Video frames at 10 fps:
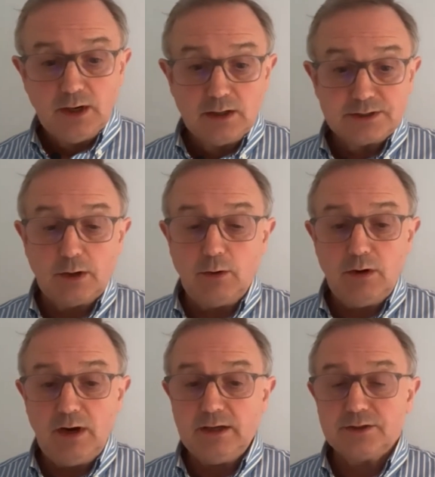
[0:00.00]
So
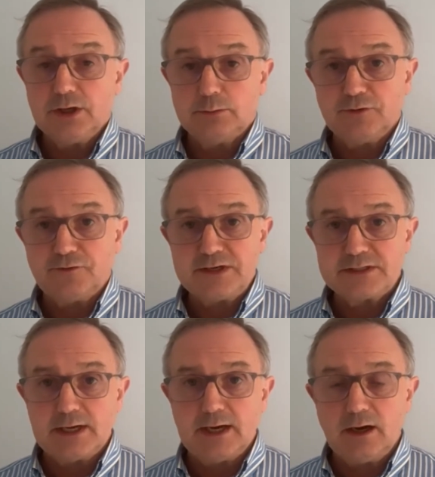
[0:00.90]
in terms of
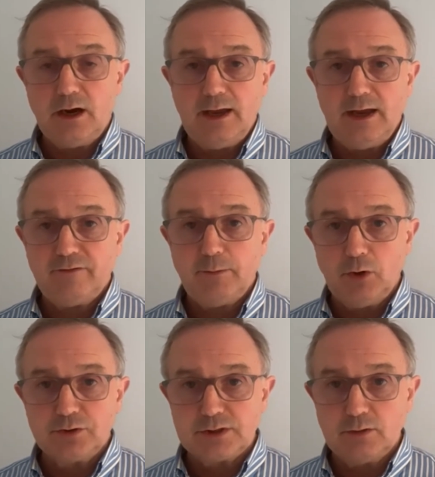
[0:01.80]
fintech, I have a
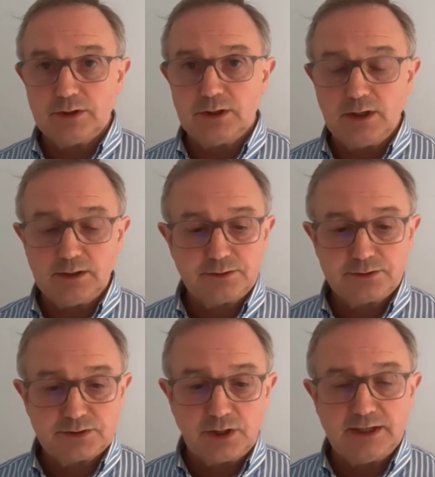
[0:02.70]
Monzo and a
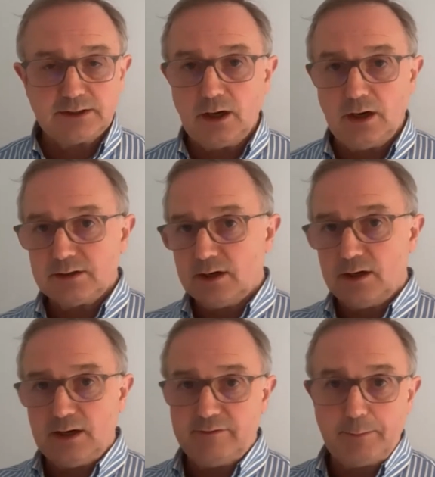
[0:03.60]
Tide card, and
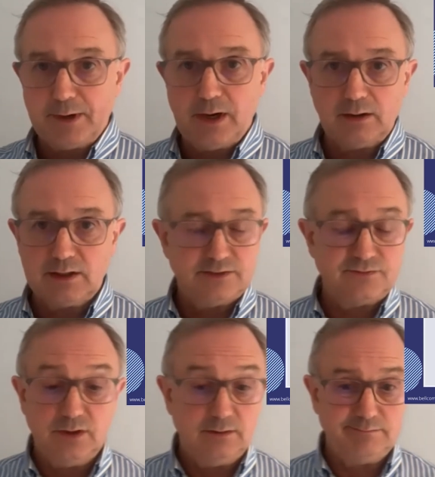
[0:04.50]
I have a Barclays
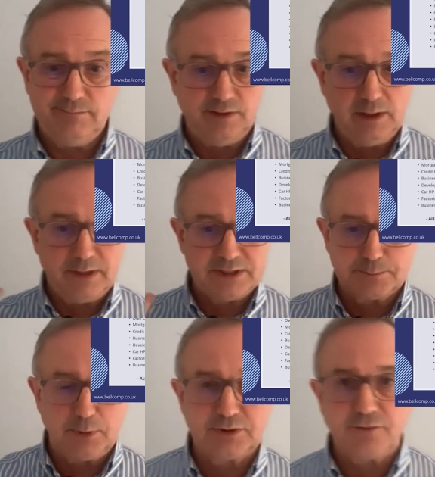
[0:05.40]
for, I think it pays
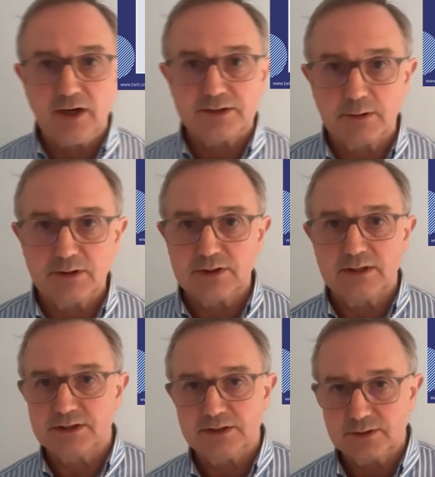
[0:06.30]
Spotify or something.
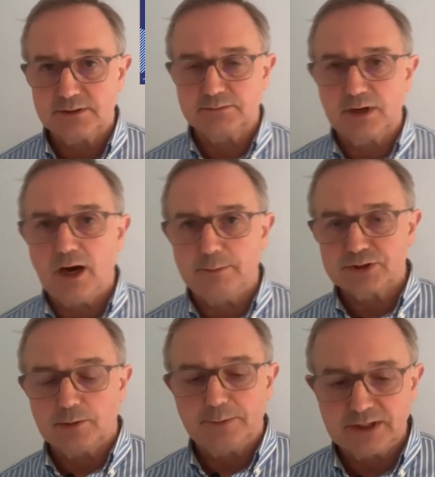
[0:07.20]
It's garbage
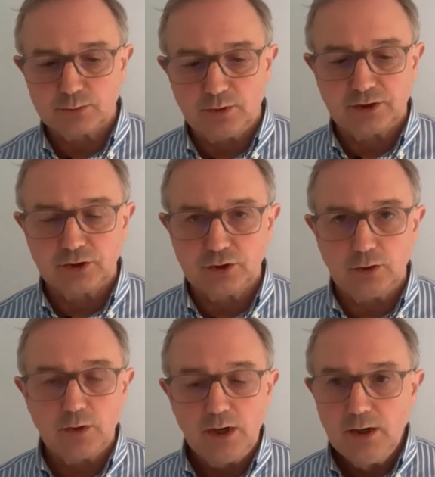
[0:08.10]
compared to what they can
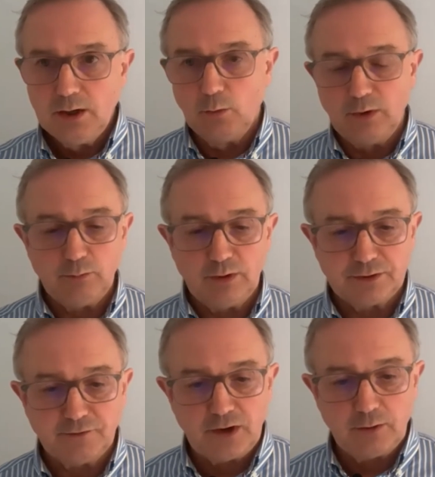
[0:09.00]
do with
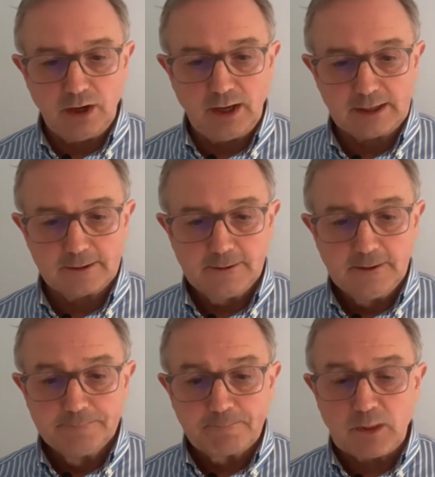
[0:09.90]
your phone and like.
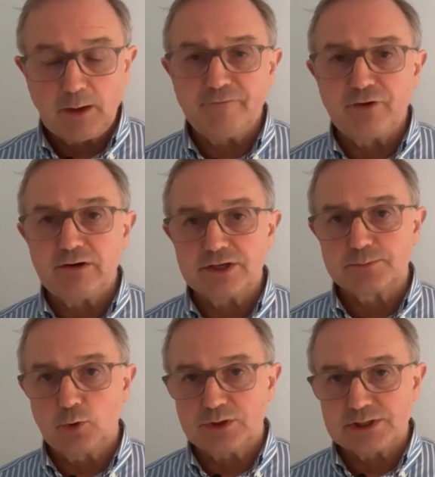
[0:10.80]
Various
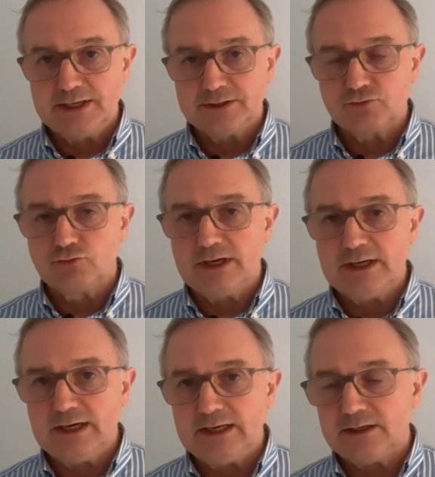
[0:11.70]
mortgage lenders,
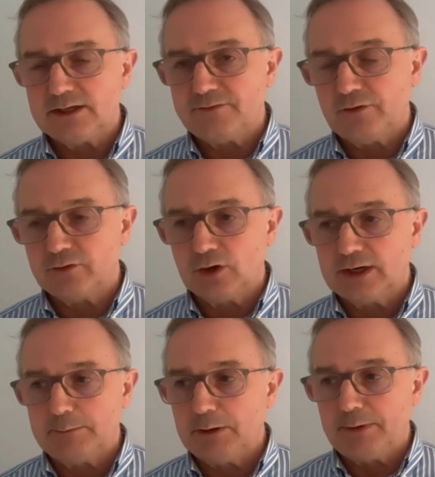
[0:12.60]
rarely, if you've got a
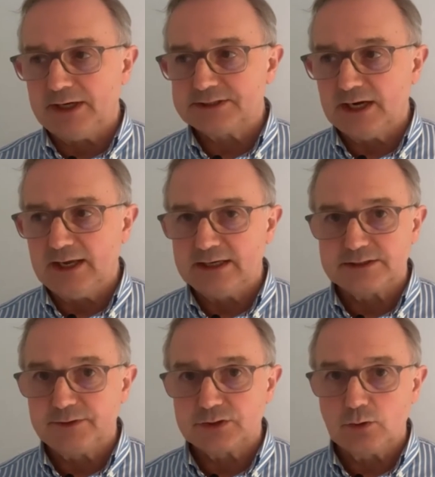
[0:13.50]
couple of
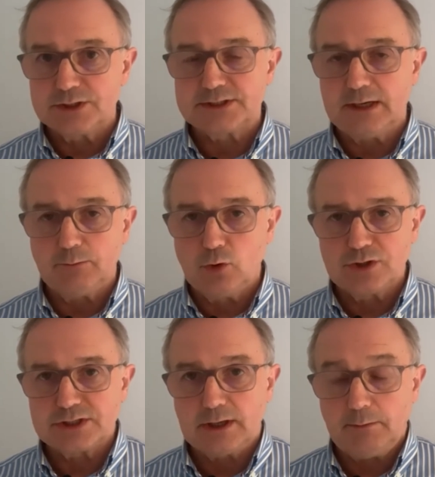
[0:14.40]
buy-to-lets, it's all the same
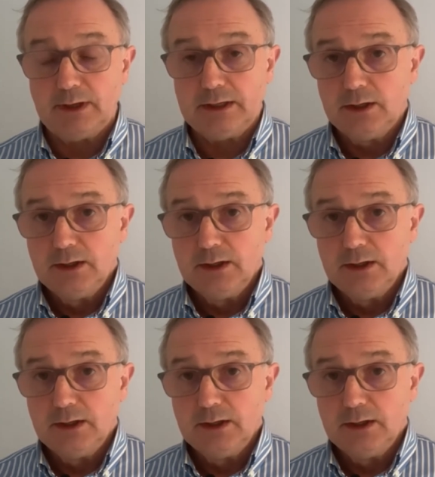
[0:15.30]
mortgage company,